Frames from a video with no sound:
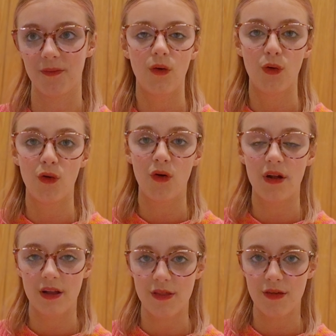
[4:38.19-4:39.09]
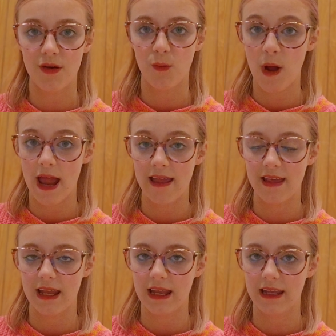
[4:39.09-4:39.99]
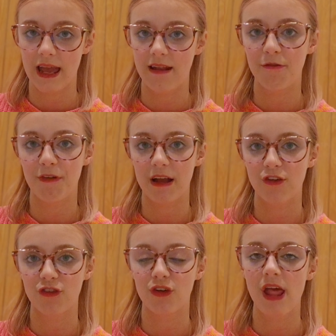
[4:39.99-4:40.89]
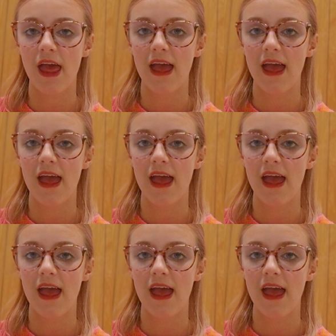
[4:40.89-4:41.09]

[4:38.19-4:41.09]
Or another way they can get an infection